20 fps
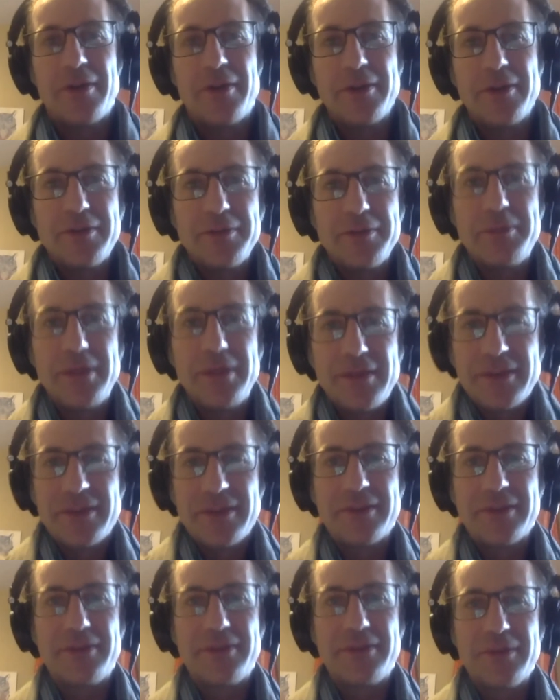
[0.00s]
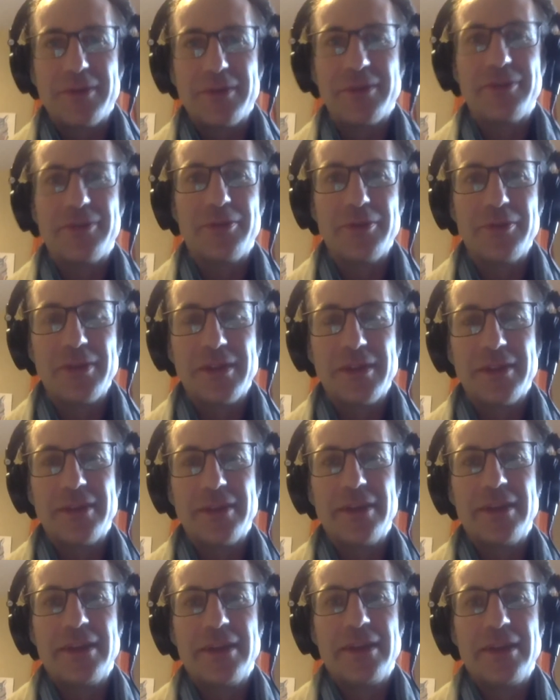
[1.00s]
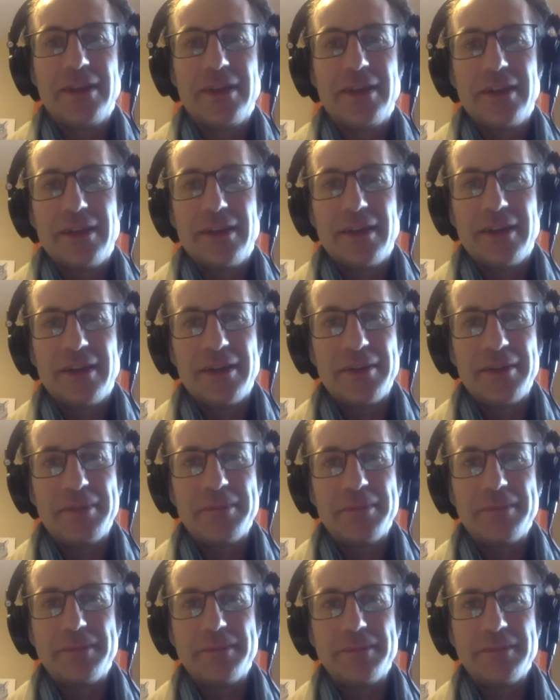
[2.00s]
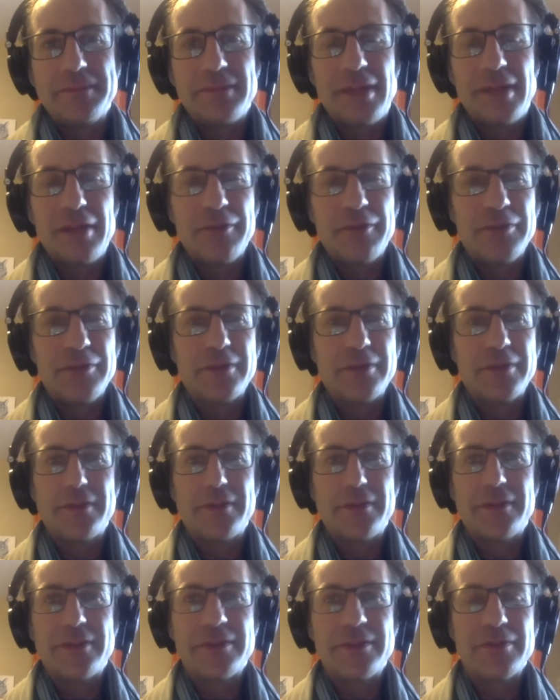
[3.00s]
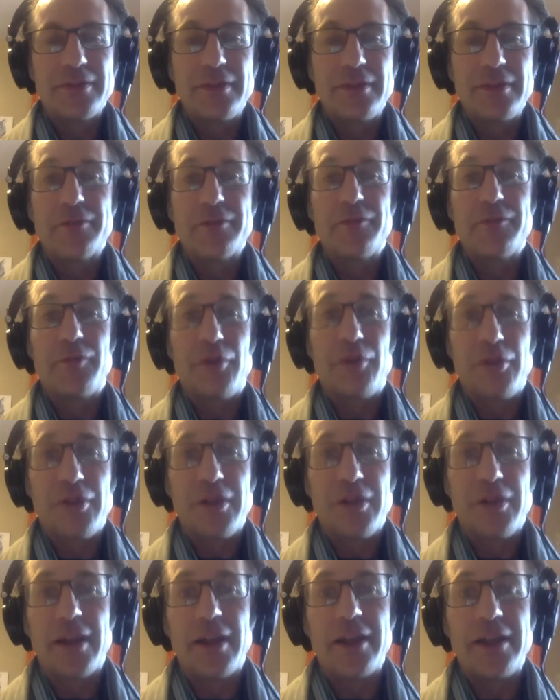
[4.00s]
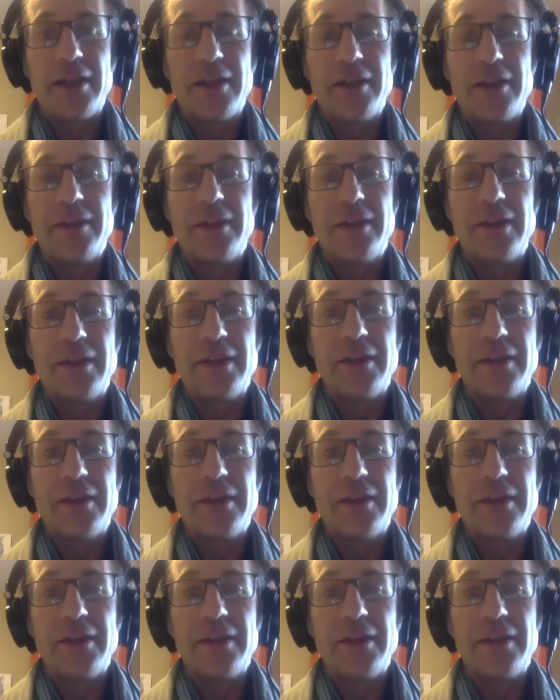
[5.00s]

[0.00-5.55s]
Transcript: to be here, Stuart, truly. Life is full in